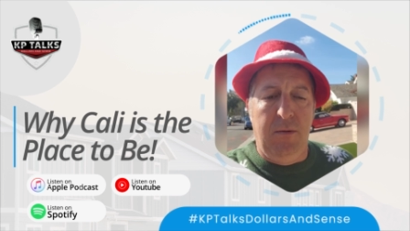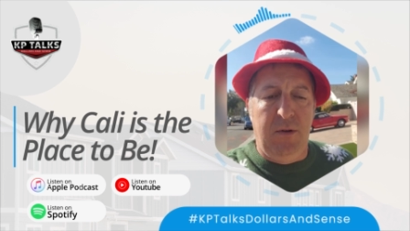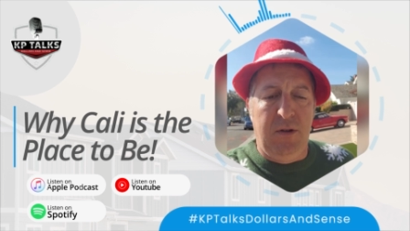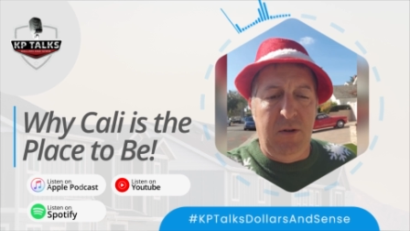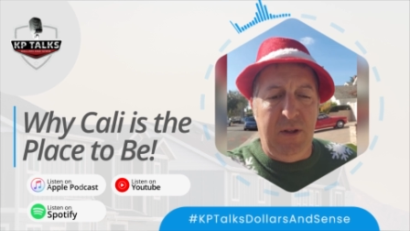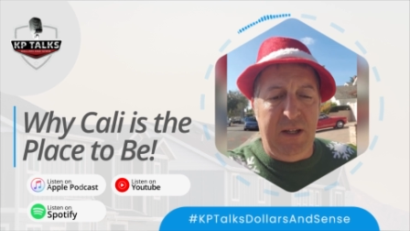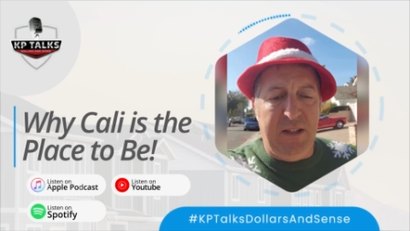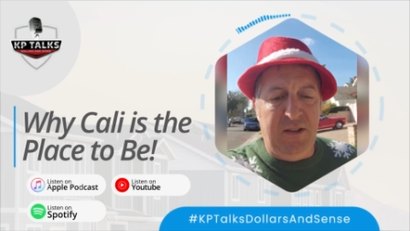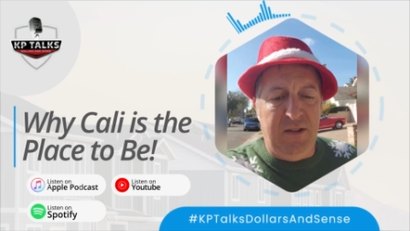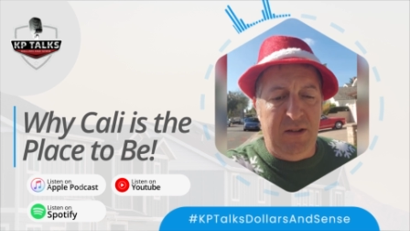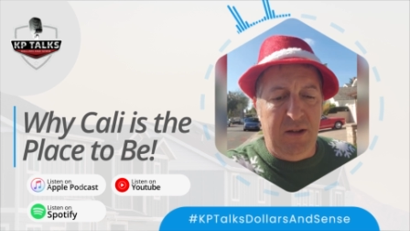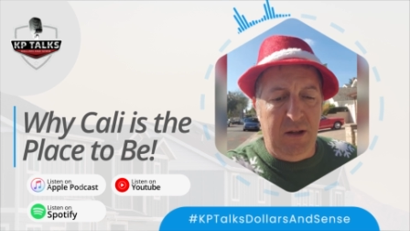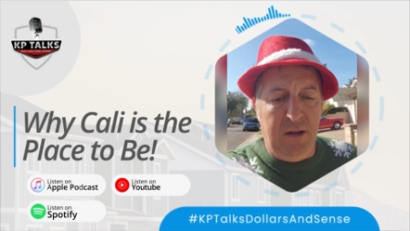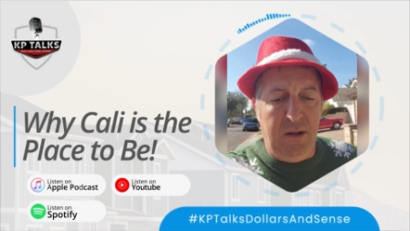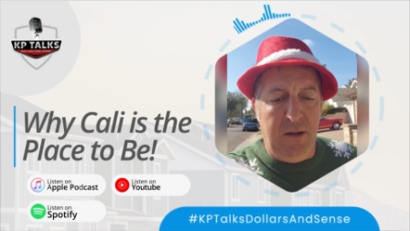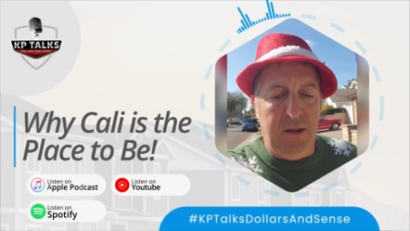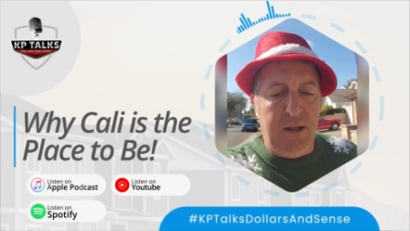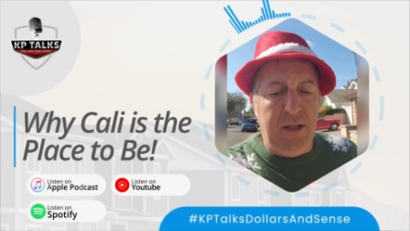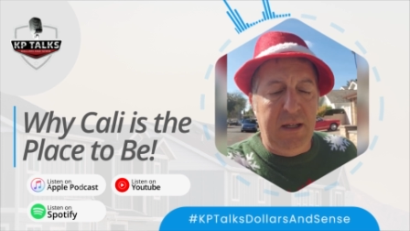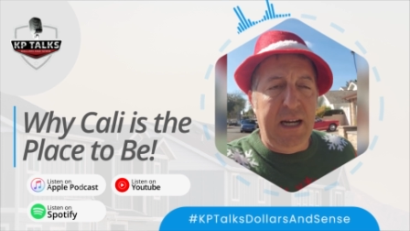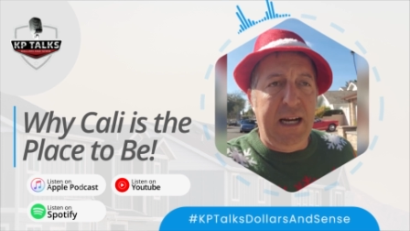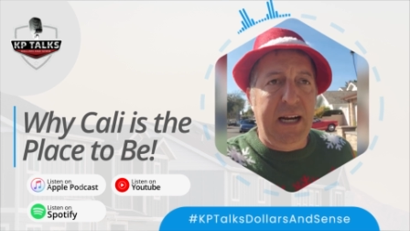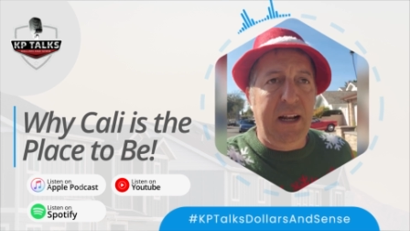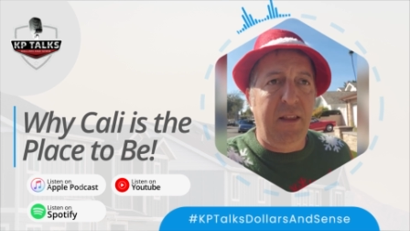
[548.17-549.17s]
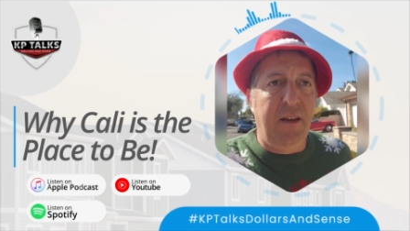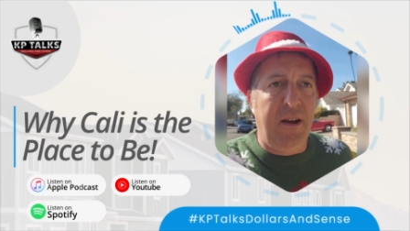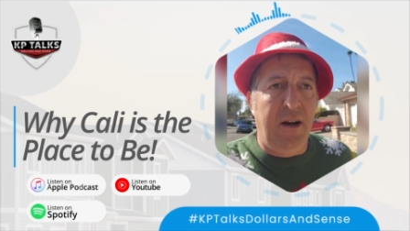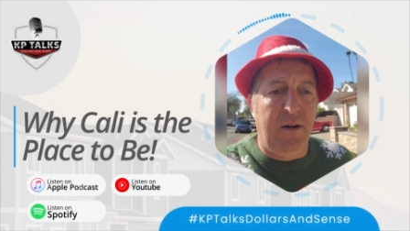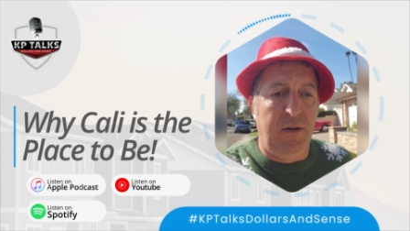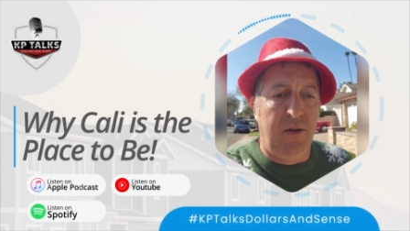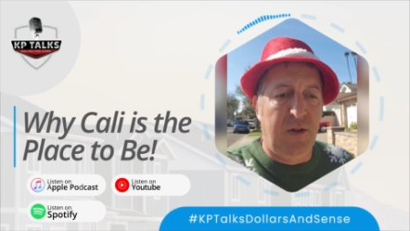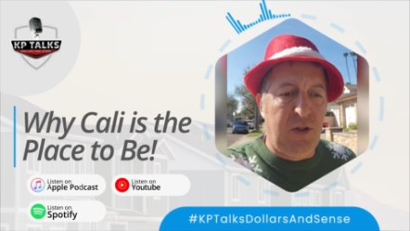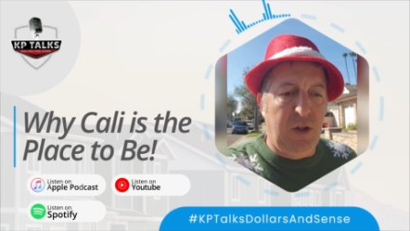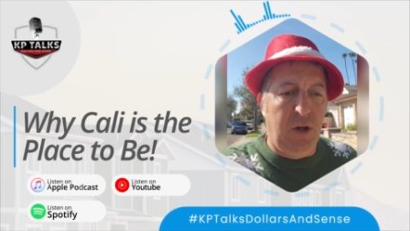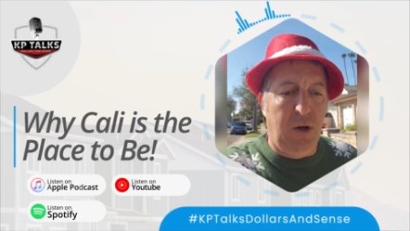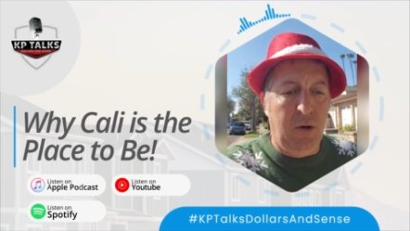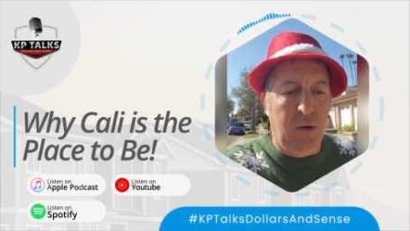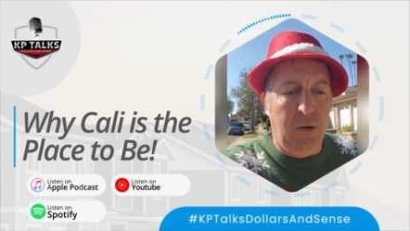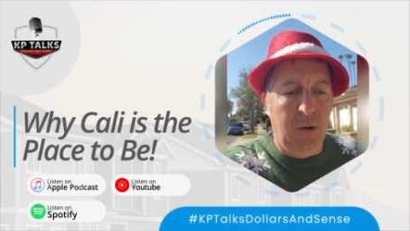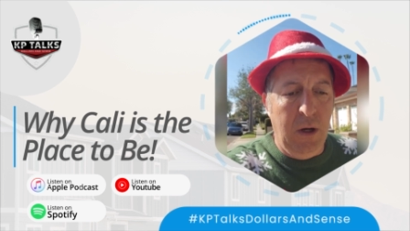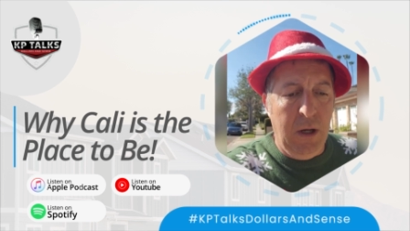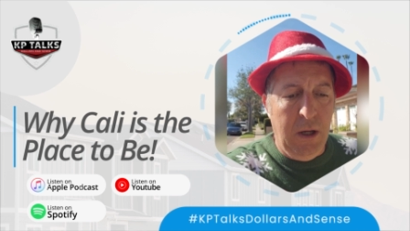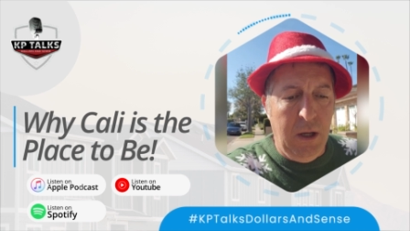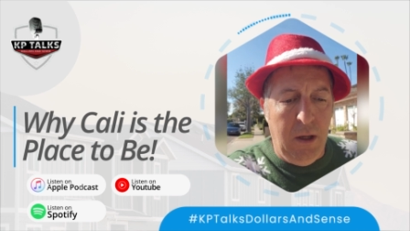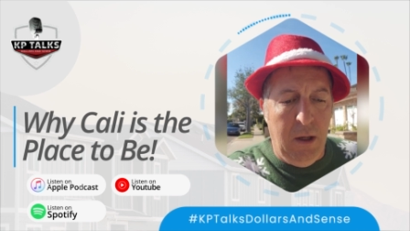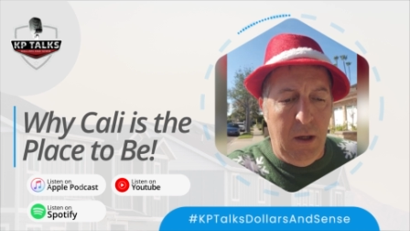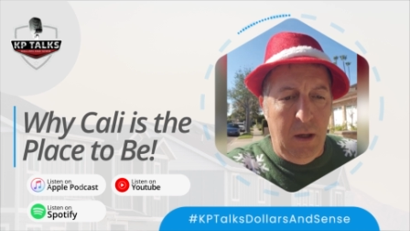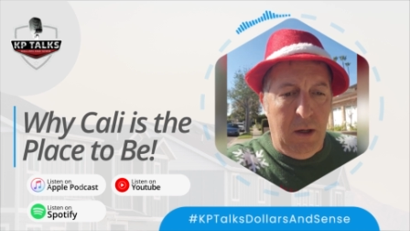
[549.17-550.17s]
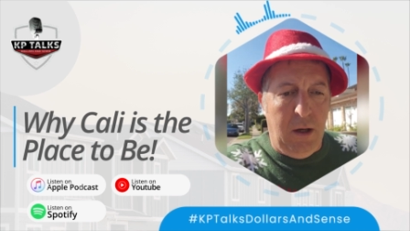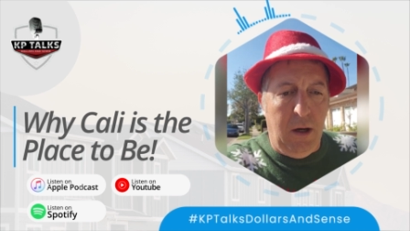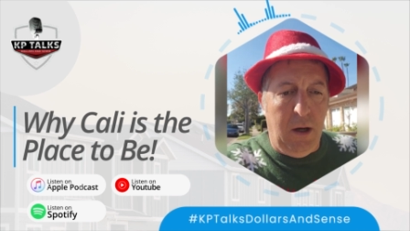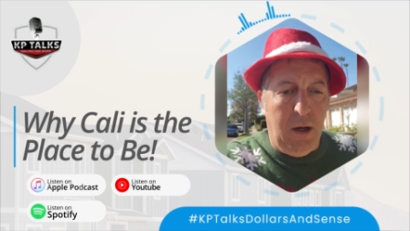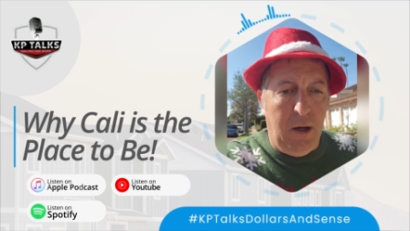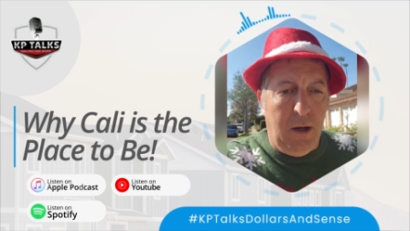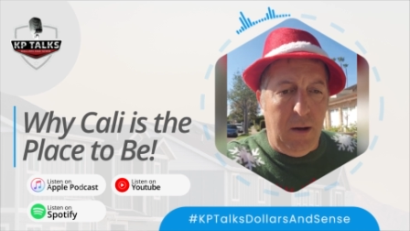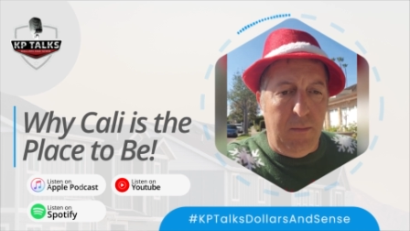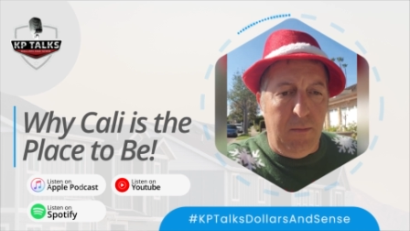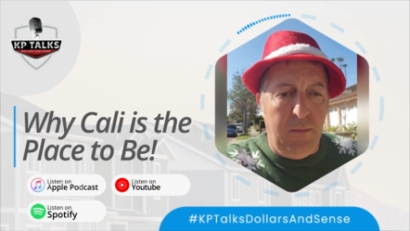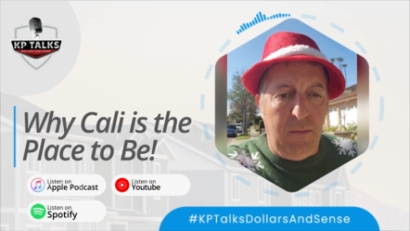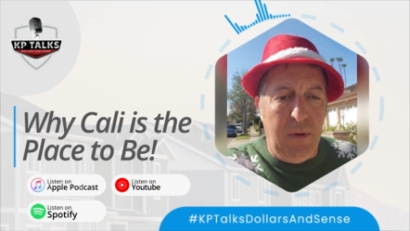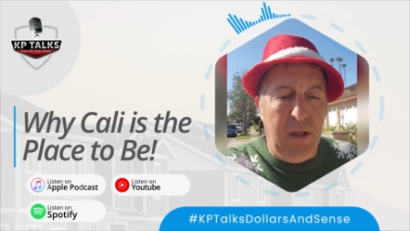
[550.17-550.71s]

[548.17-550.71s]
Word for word: So that's the, the data there. So um,